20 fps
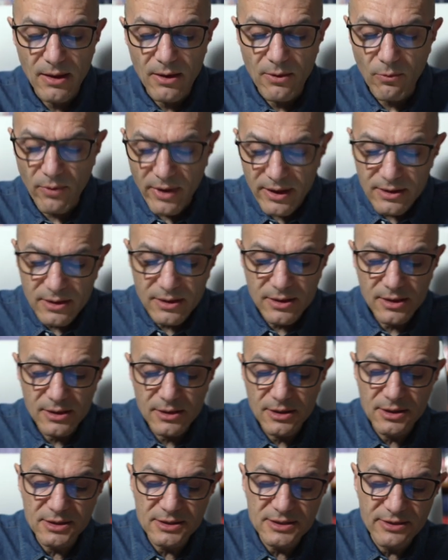When the
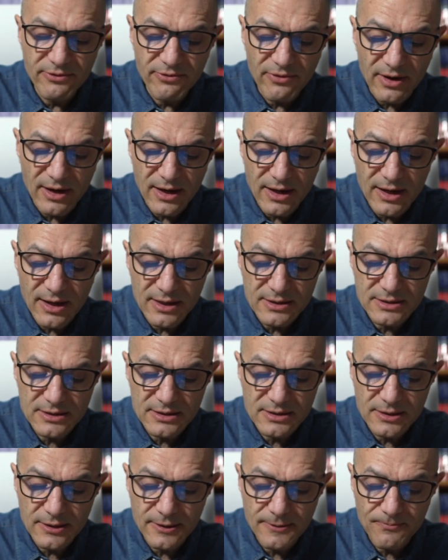adhesive
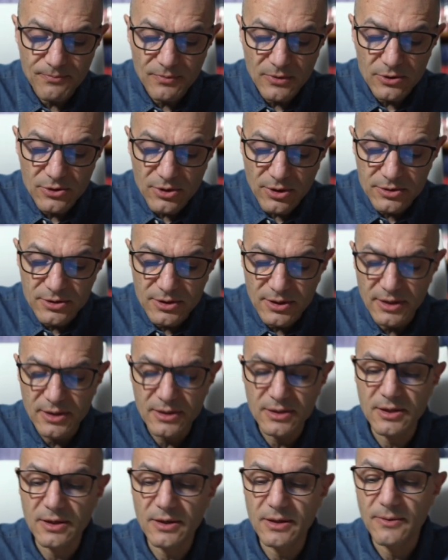has
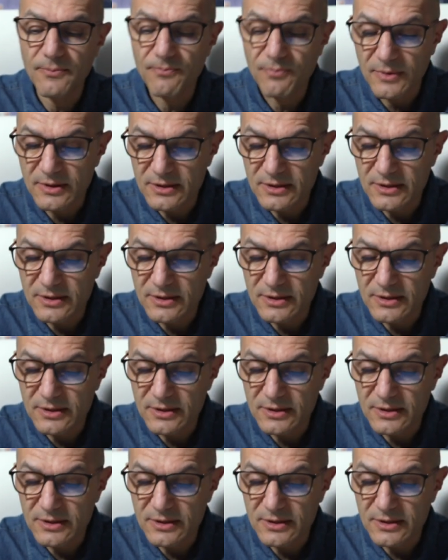ductility,